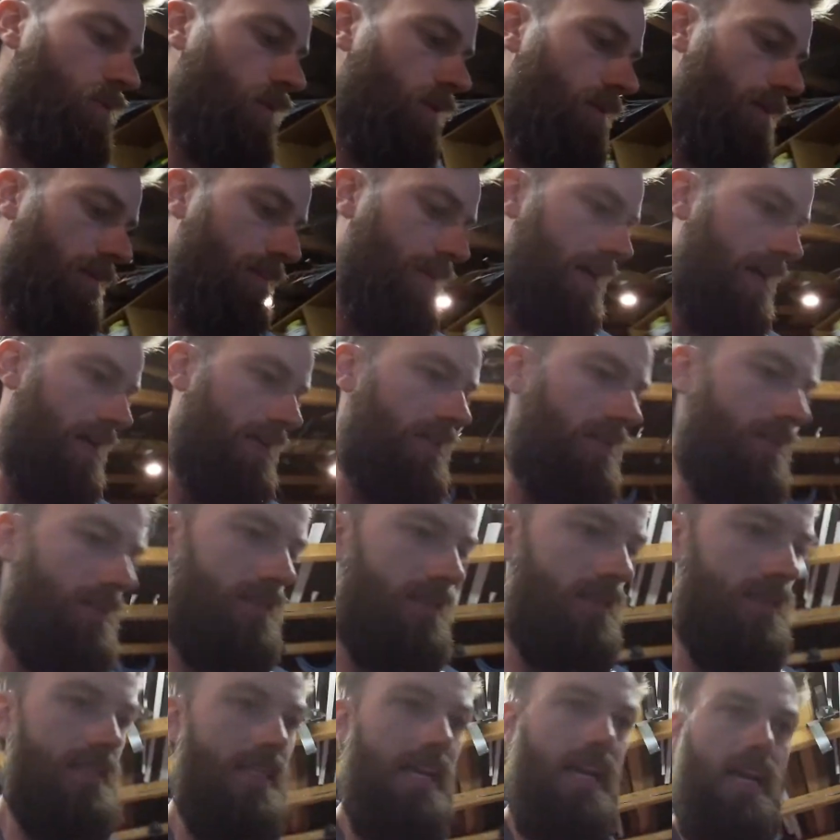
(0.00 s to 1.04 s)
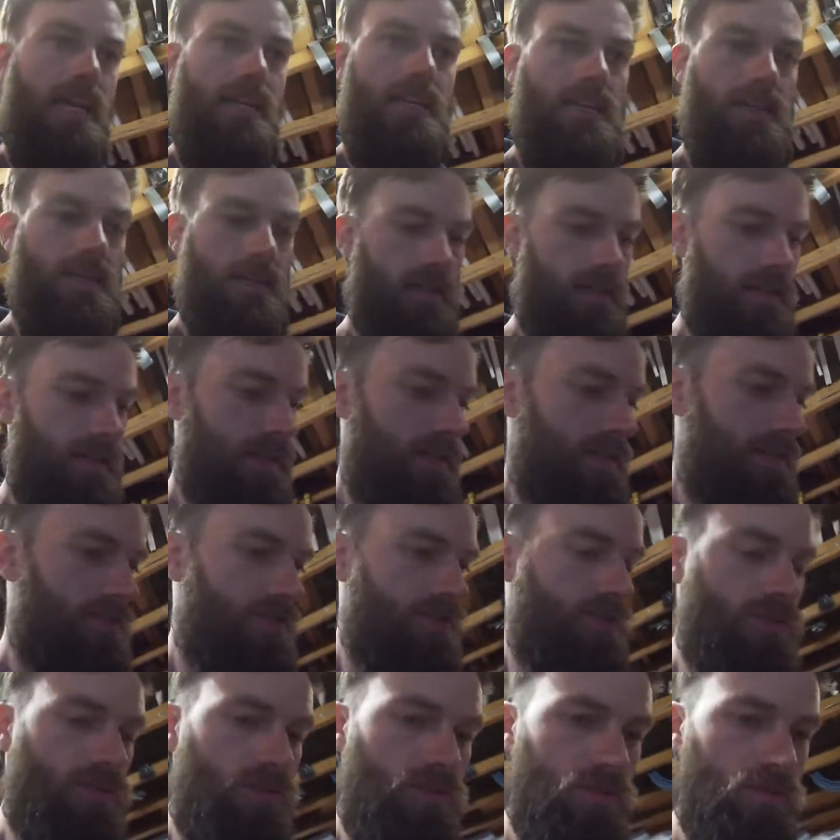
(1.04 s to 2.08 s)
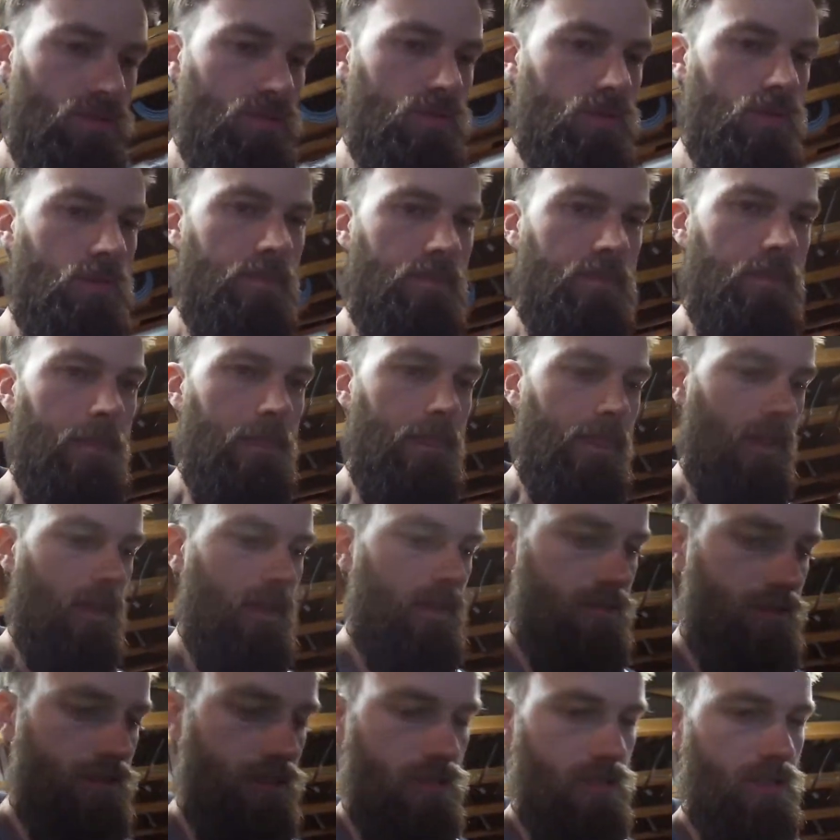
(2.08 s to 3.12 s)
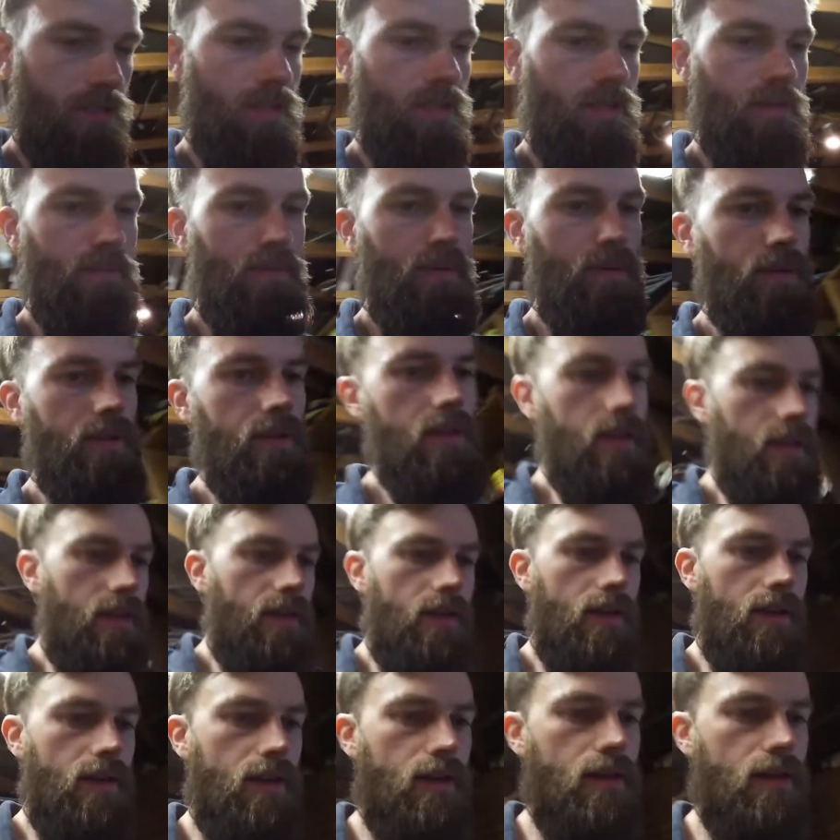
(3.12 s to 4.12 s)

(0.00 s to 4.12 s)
what my plan is today is to just gonna put the